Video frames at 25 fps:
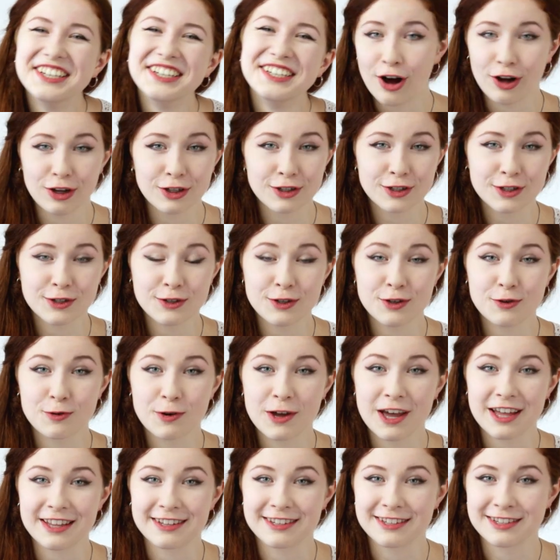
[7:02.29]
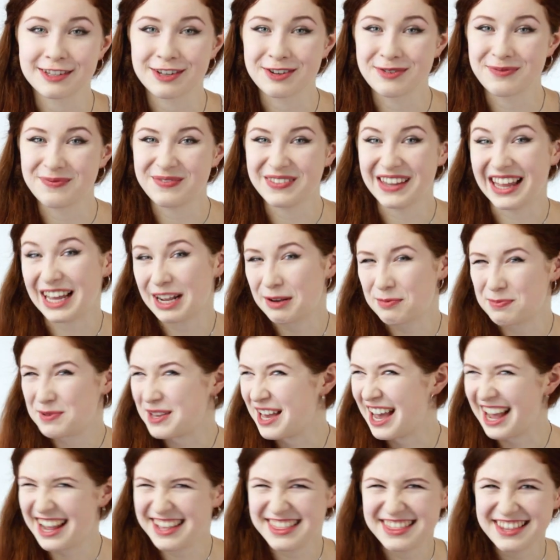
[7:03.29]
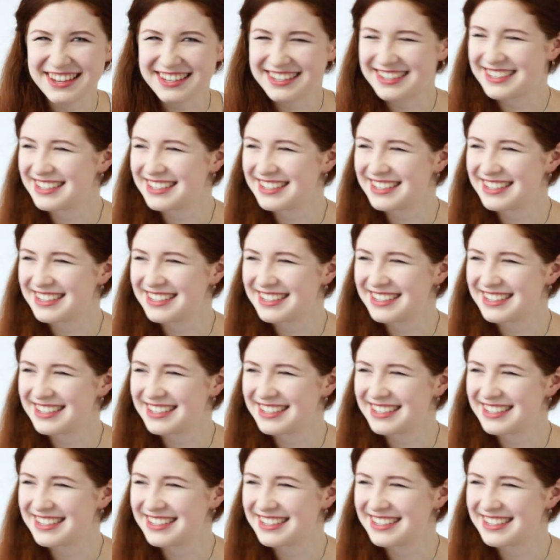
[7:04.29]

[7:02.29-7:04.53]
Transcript: Also, you get some like behind the